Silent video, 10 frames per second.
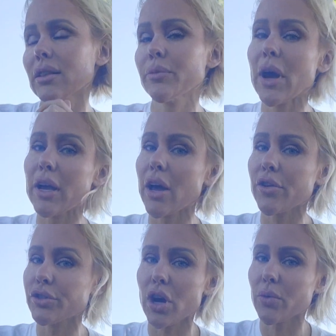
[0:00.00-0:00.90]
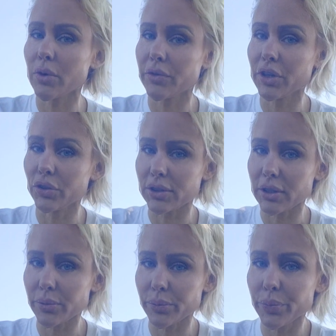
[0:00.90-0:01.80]
my other dog would have killed
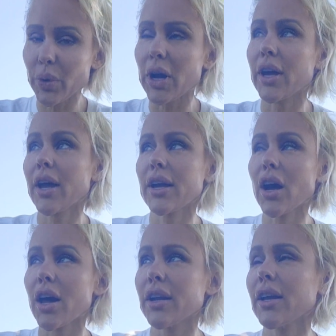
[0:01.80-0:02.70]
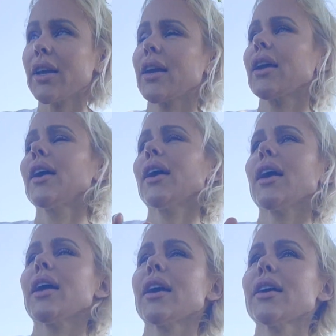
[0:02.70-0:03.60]
it, but I got it
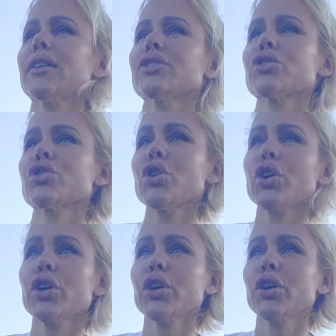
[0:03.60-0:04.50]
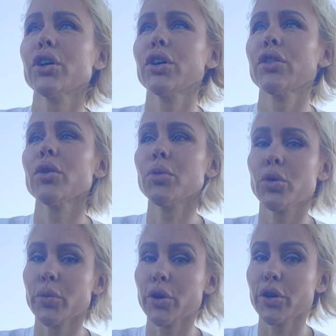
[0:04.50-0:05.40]
and took the
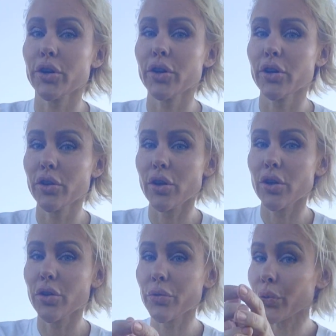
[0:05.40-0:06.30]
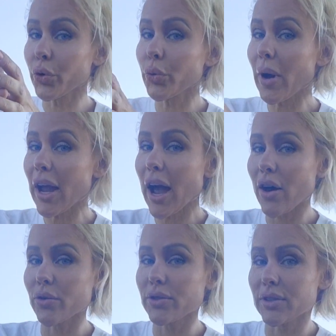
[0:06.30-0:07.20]
bluebird through my
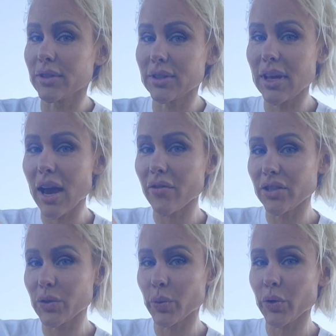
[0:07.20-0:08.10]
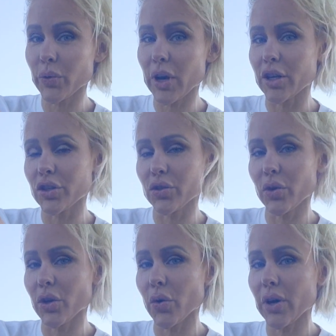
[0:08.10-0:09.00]
house, because I have a split ranch, so
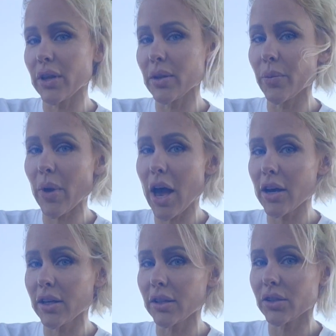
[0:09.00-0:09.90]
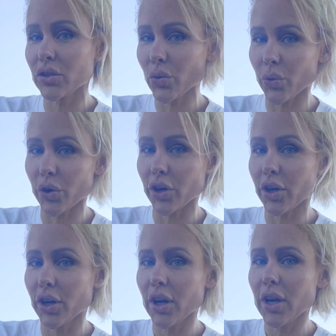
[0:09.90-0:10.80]
I go in the back door,
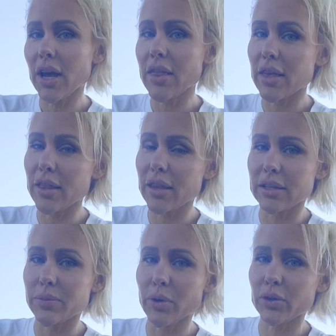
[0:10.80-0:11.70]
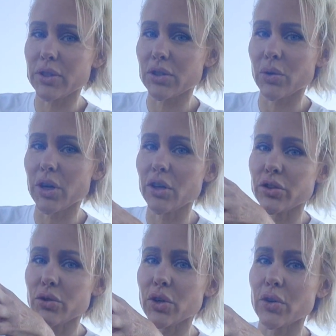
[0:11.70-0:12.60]
and then it's built into a
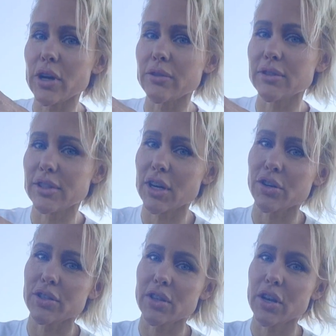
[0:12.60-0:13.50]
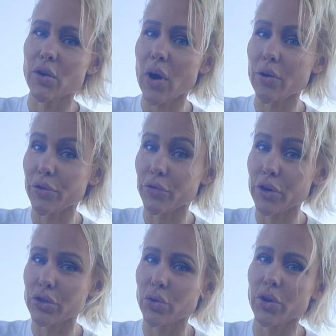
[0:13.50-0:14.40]
hill, so I go downstairs and then I go out the
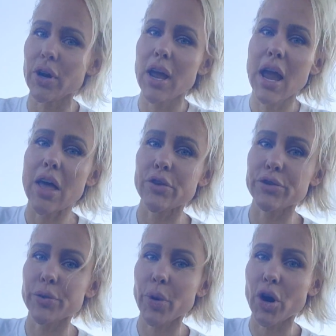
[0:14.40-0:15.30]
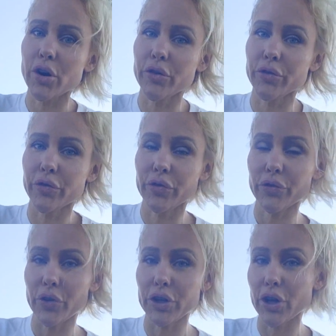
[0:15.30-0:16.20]
front door, and there's a part of the
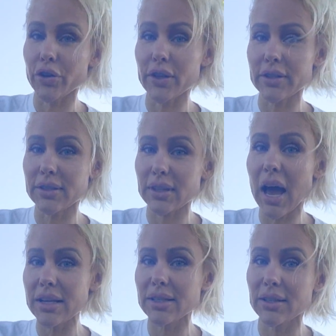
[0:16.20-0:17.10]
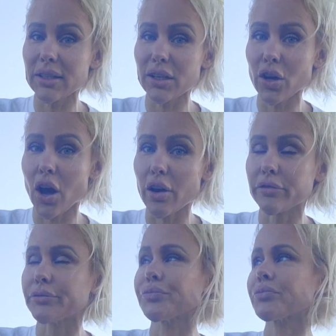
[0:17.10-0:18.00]
front yard that's isolated off.
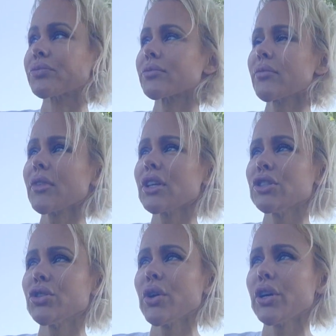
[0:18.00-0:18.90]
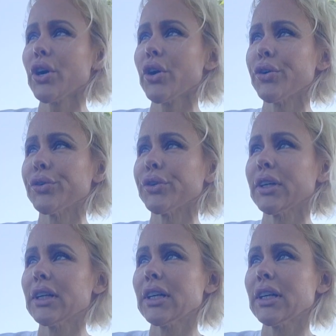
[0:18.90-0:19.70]
So I go